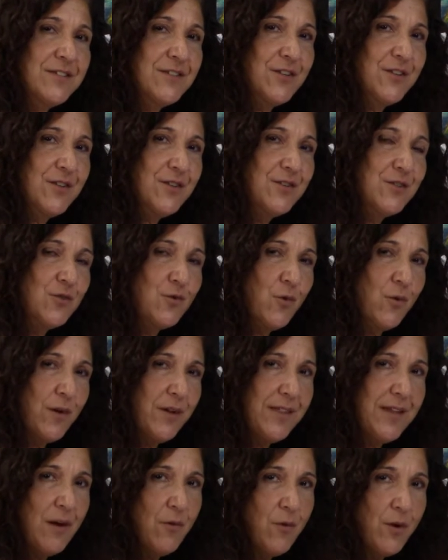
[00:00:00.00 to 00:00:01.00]
to the story
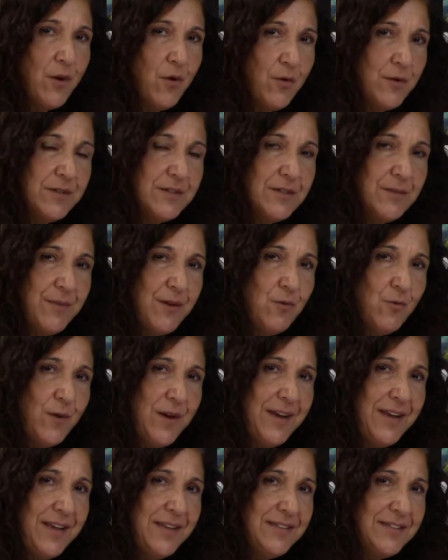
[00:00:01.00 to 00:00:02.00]
that we're going to be
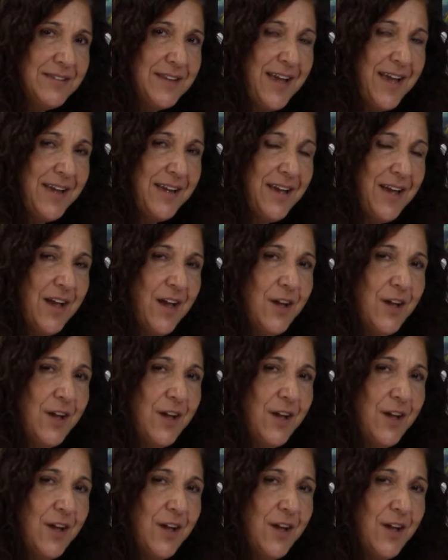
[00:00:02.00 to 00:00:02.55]
reading today.